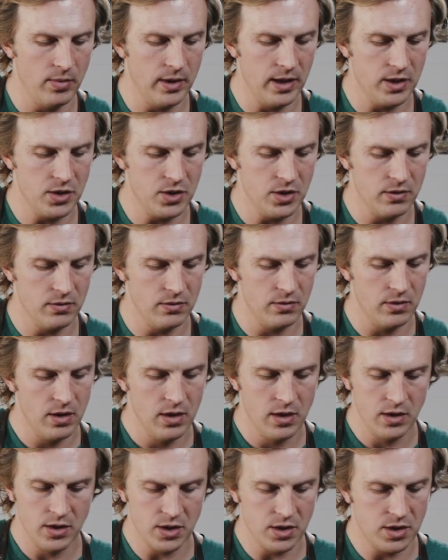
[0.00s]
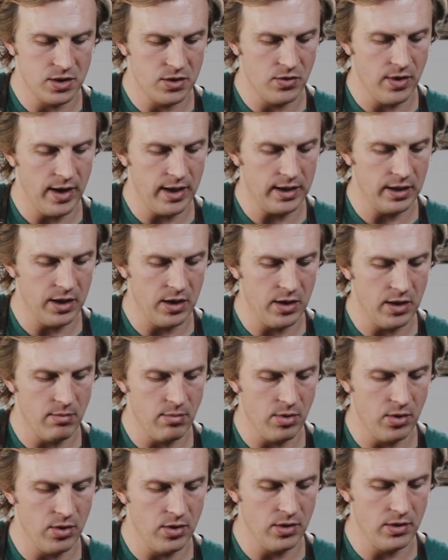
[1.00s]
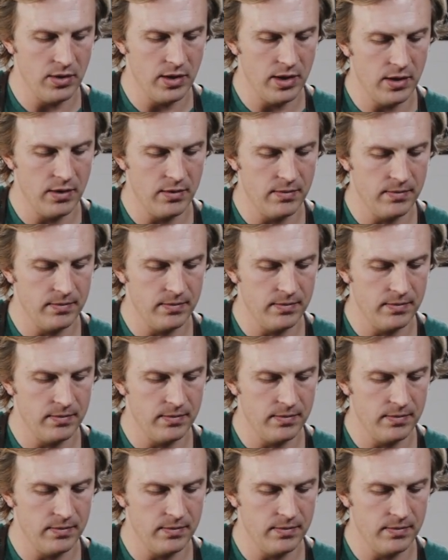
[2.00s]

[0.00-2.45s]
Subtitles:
kitchen, just directly on the burner there.